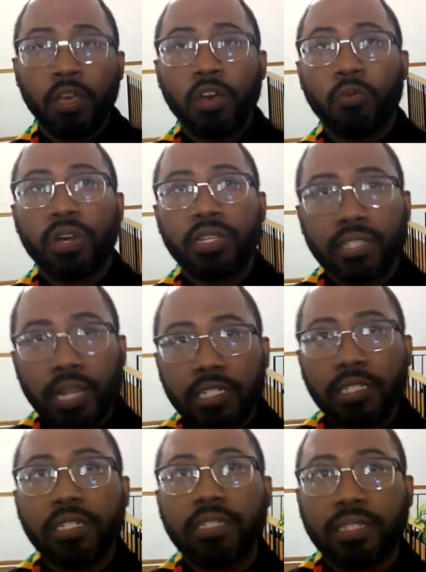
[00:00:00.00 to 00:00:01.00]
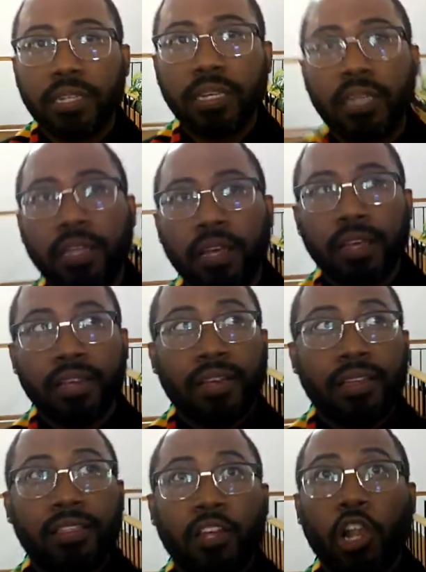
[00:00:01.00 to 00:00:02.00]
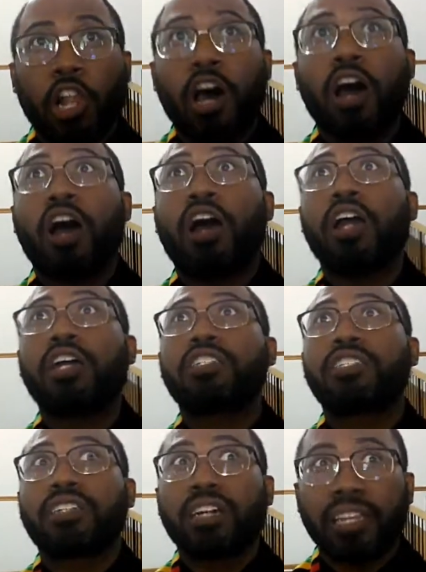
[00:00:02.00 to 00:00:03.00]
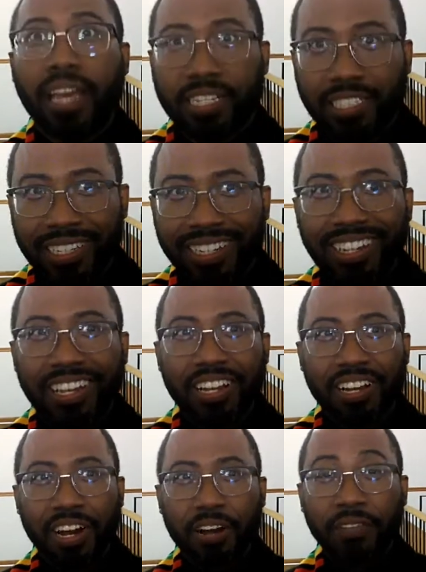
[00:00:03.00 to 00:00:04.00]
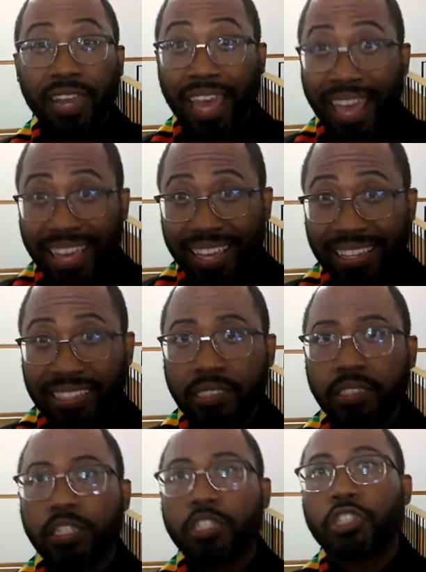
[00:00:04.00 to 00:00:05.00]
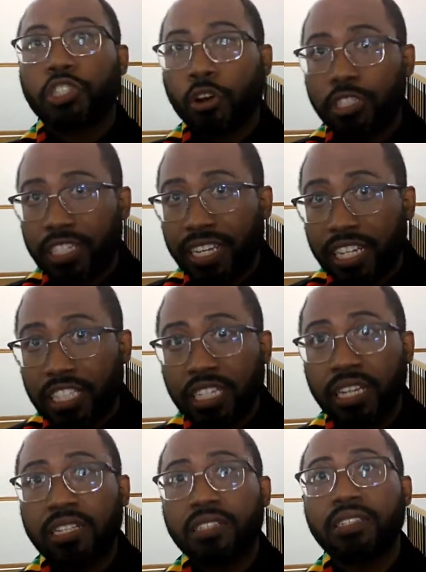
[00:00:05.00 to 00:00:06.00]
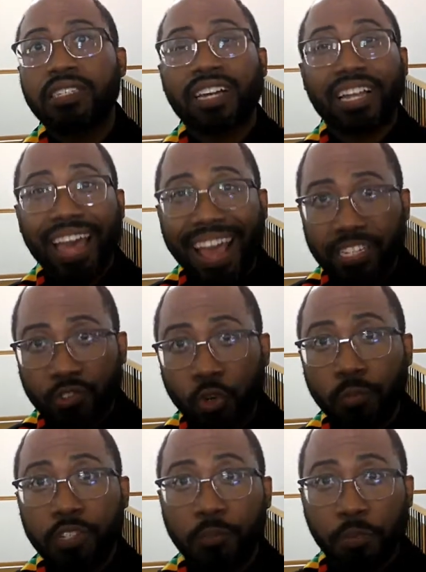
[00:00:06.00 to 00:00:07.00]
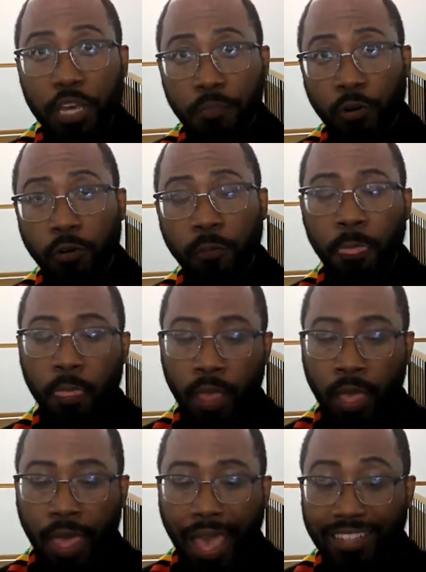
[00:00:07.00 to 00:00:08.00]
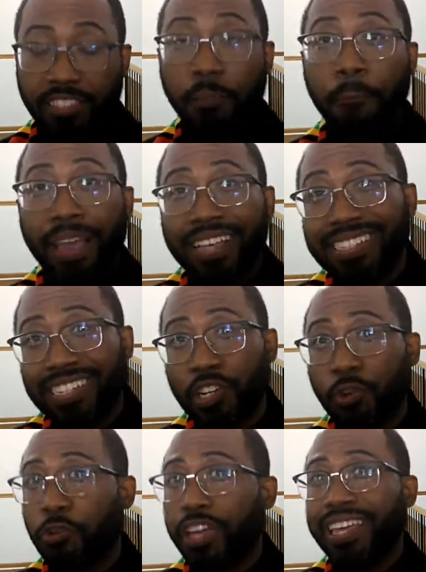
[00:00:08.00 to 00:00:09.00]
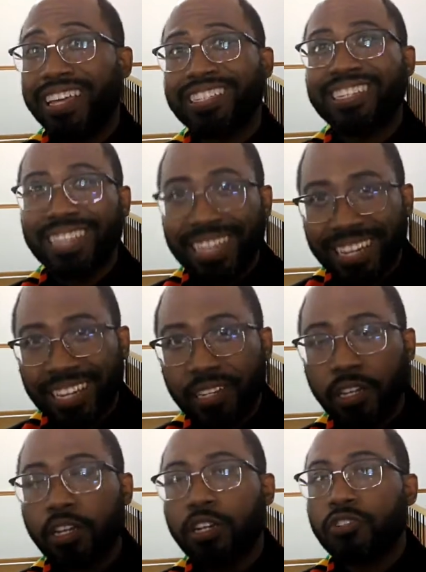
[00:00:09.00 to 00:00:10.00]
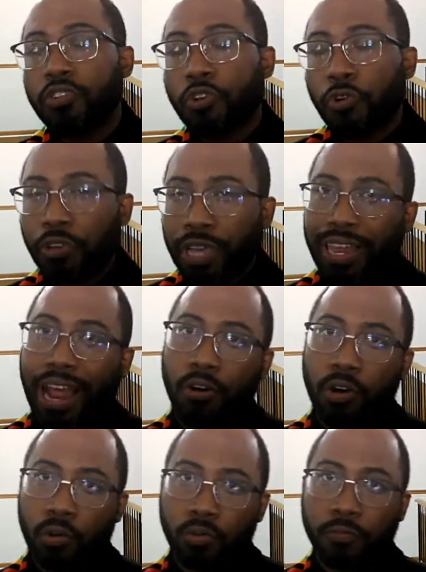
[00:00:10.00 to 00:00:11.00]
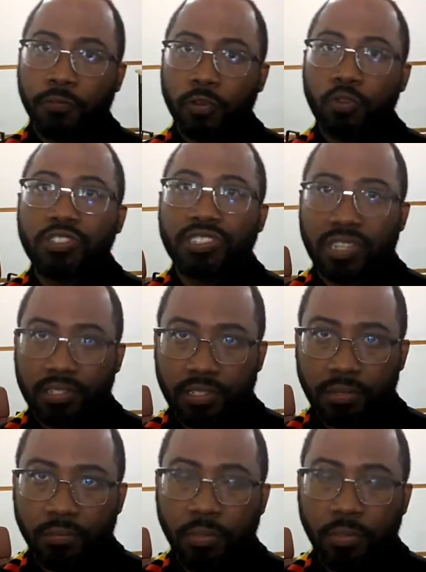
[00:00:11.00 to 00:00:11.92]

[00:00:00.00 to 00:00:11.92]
We essentially see the large collection of land, church kitchens, classrooms, and people as the basic ingredients needed to create our own food system.